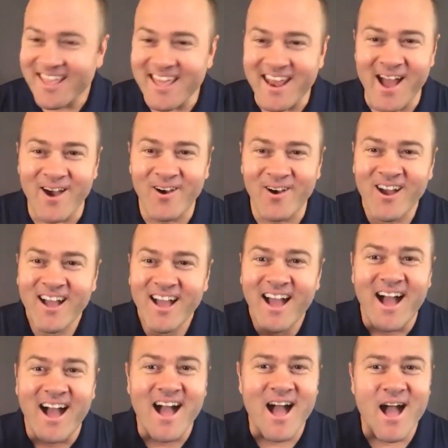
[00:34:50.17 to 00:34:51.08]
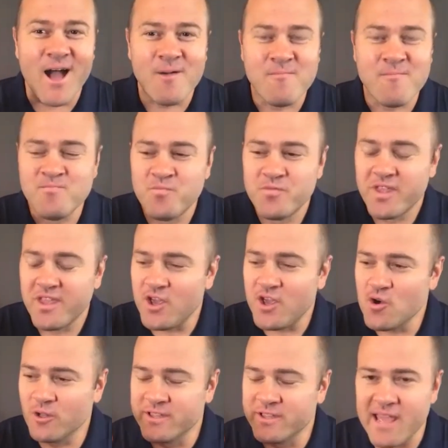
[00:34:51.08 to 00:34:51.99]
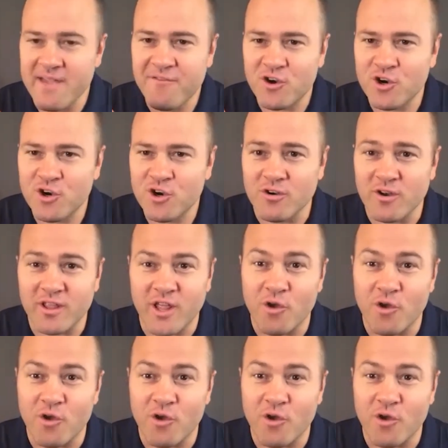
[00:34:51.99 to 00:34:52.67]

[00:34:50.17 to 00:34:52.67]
You know, um, you'll never